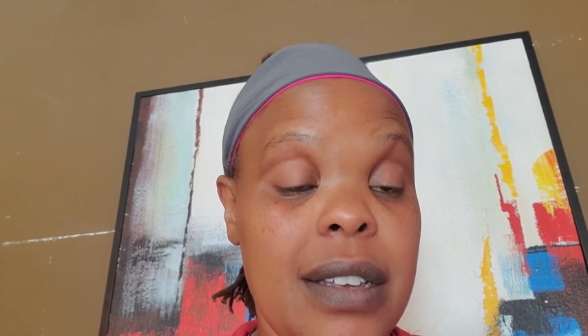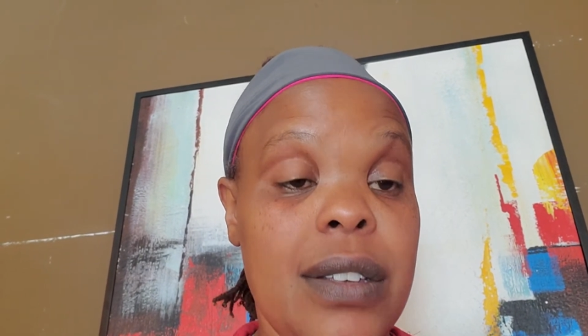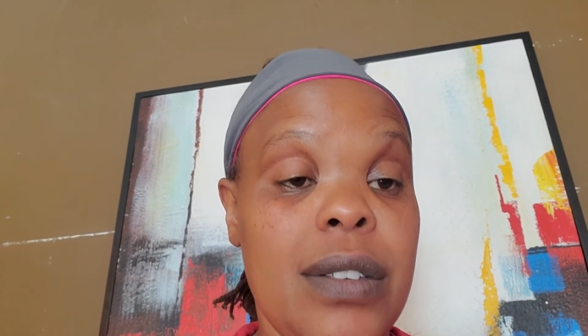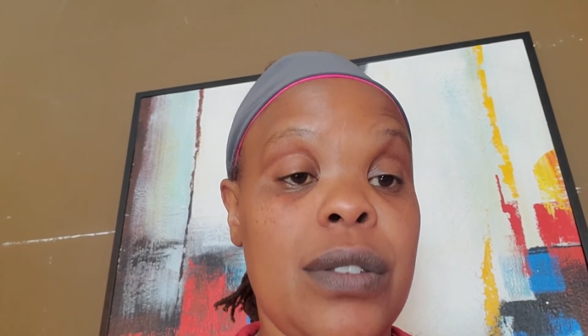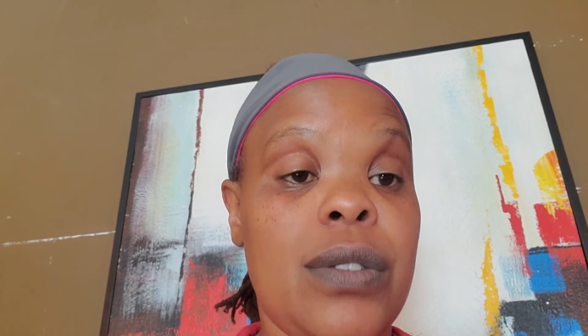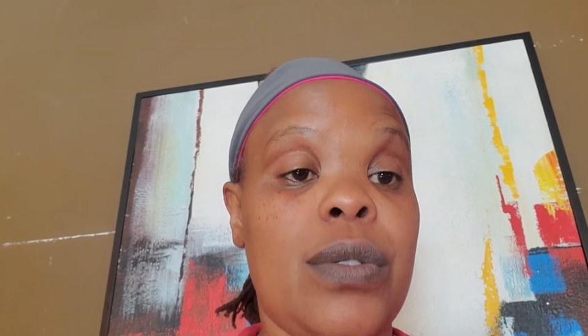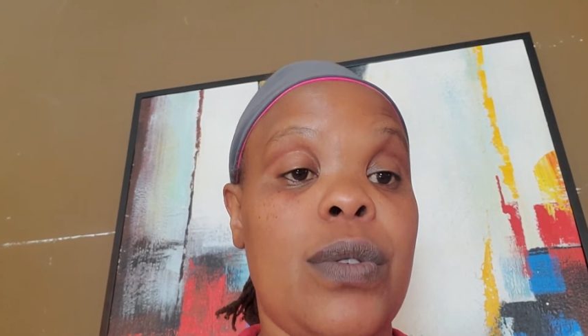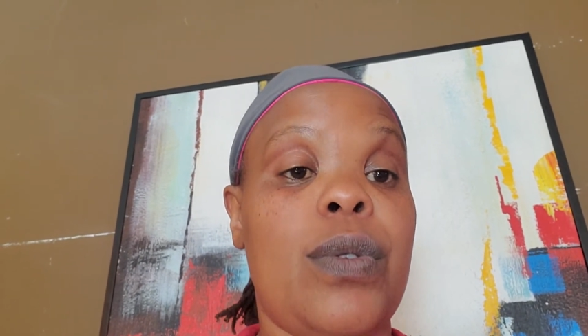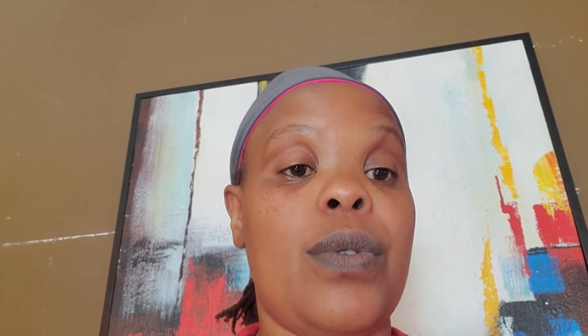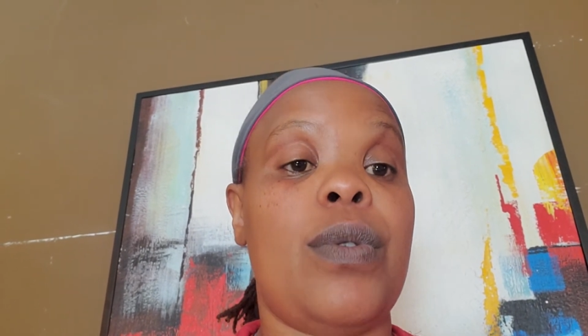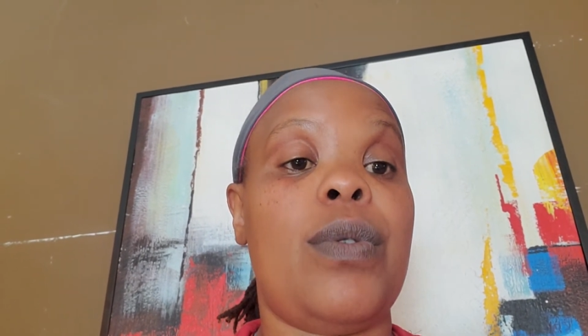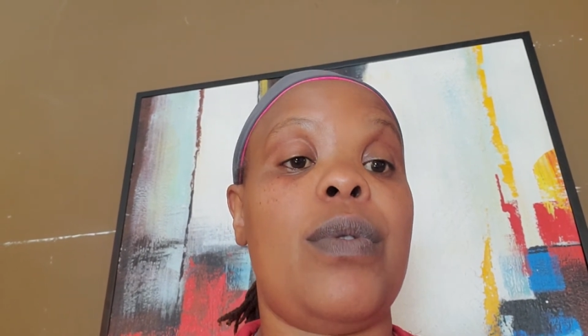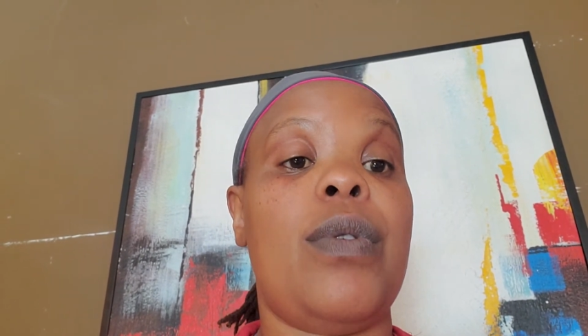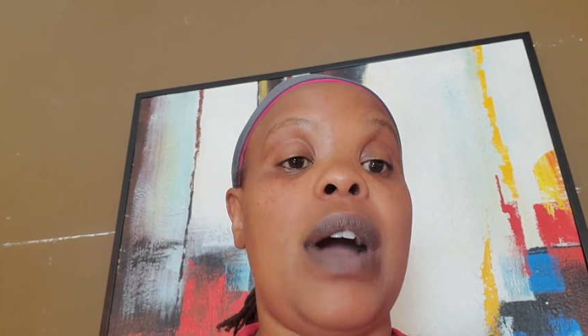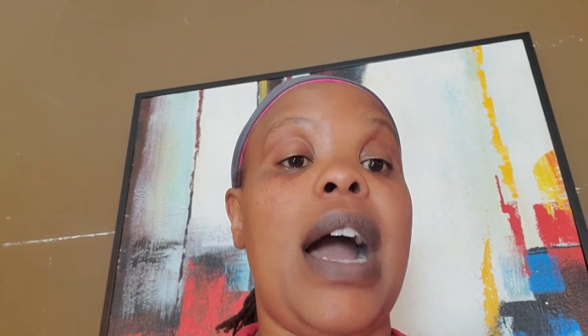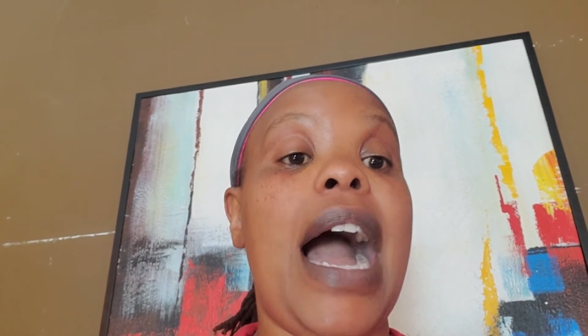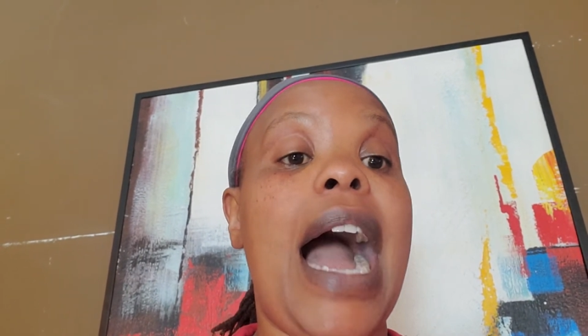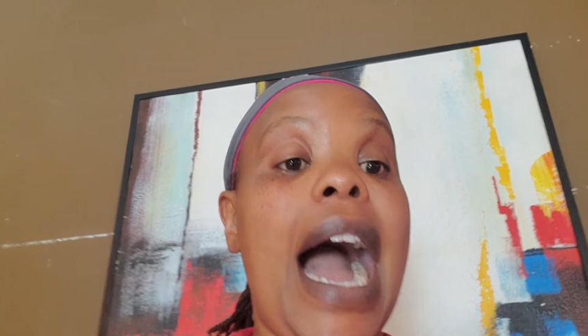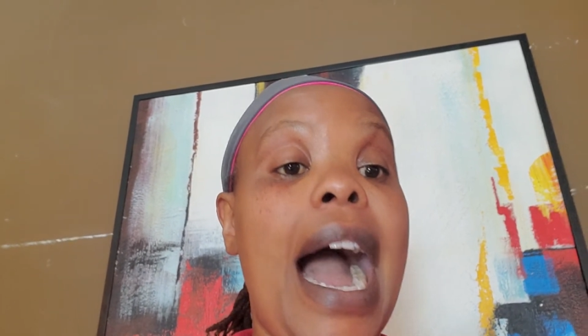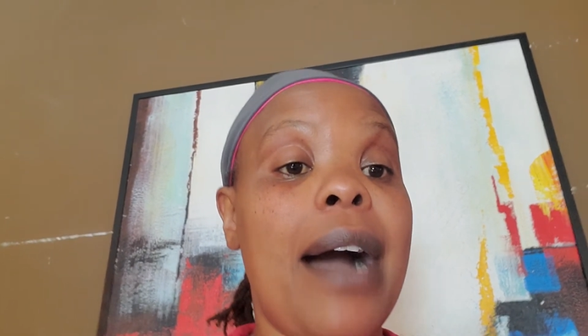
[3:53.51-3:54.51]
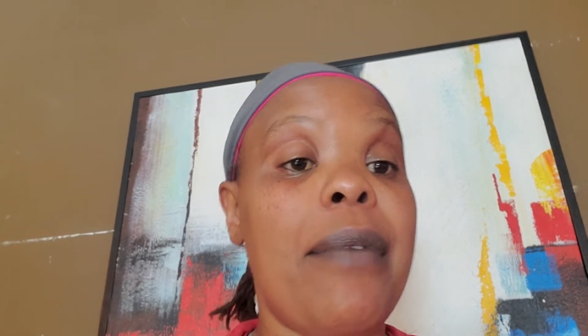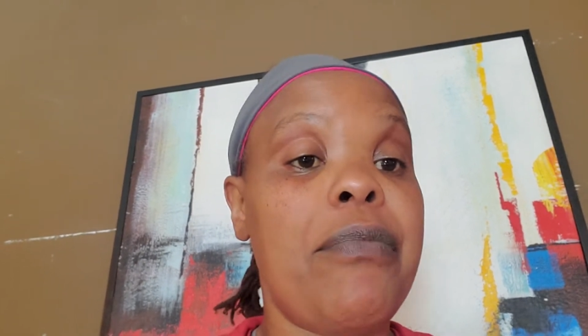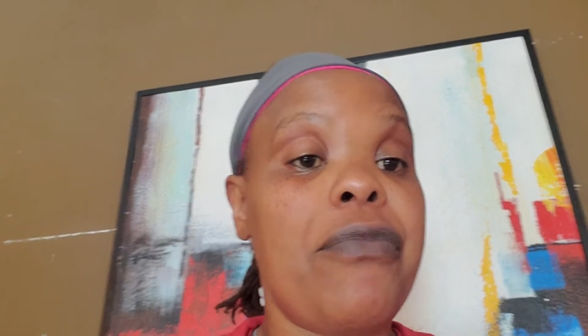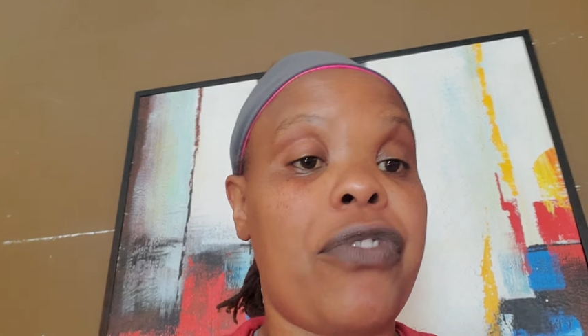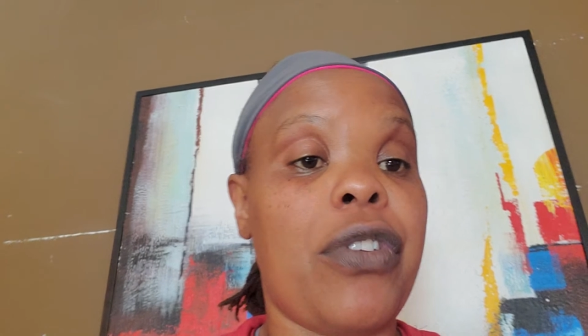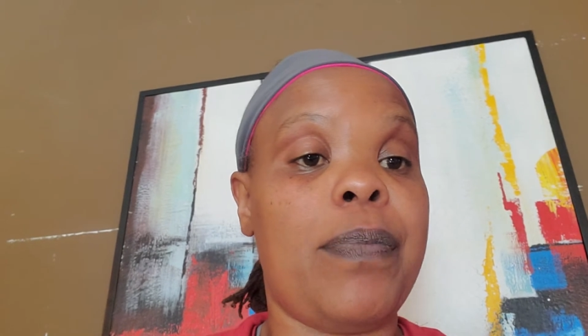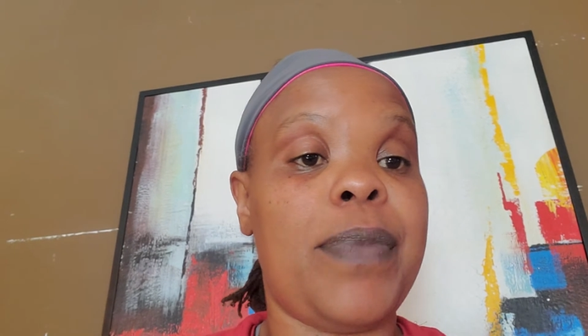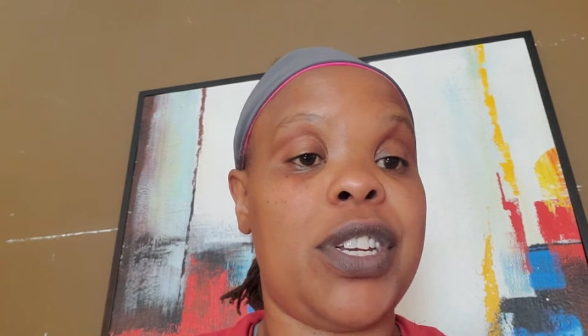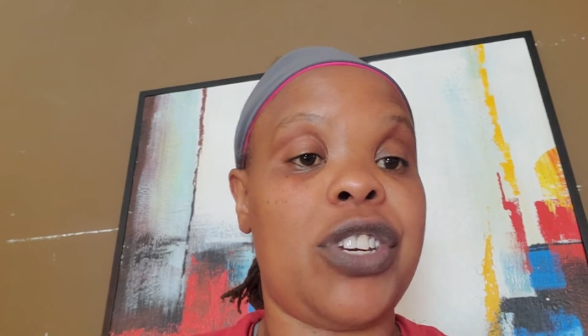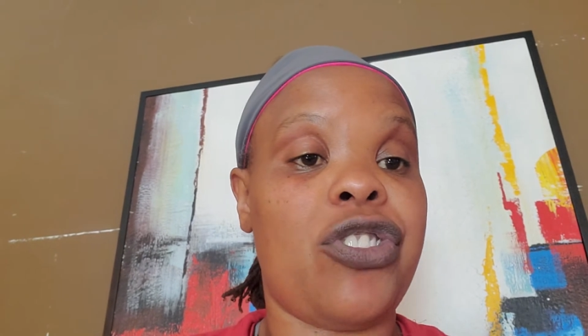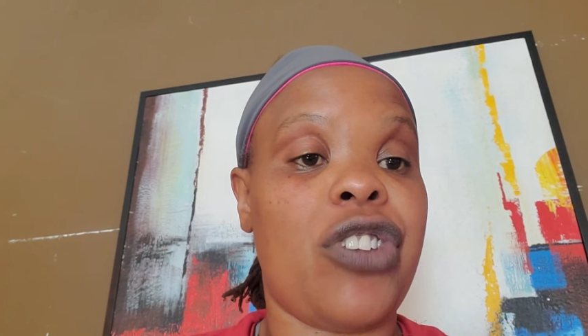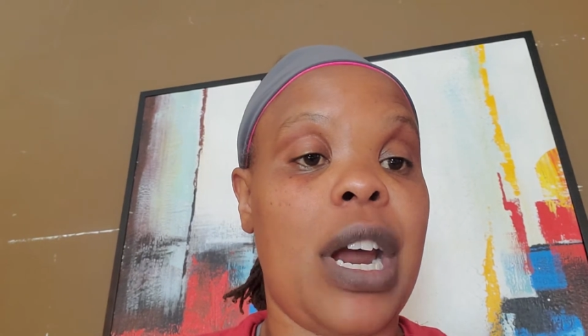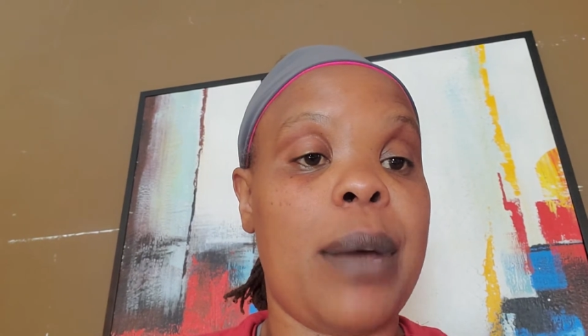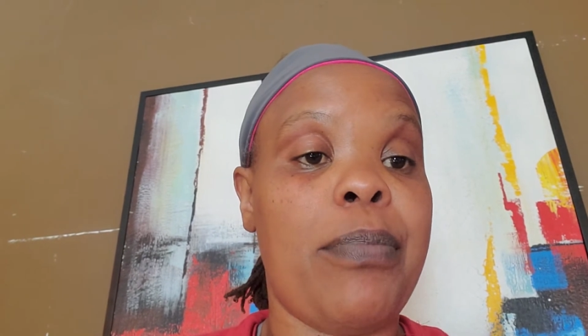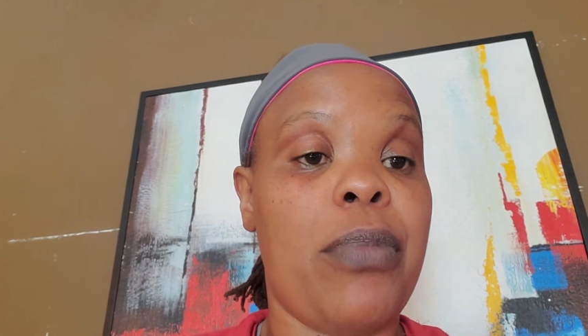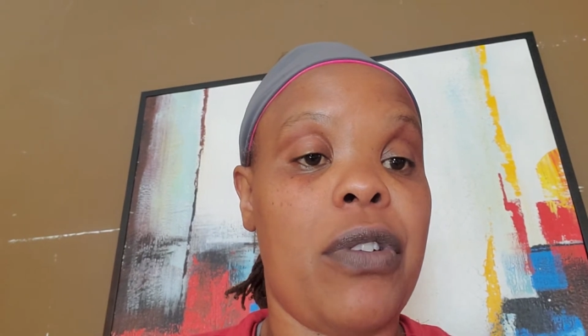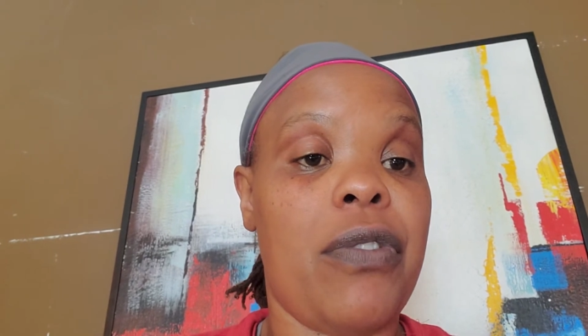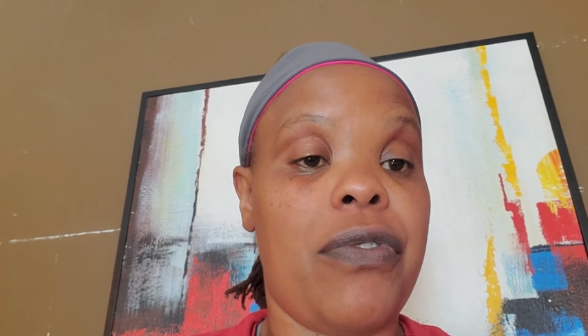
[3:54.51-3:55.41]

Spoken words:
So I'm from the tribe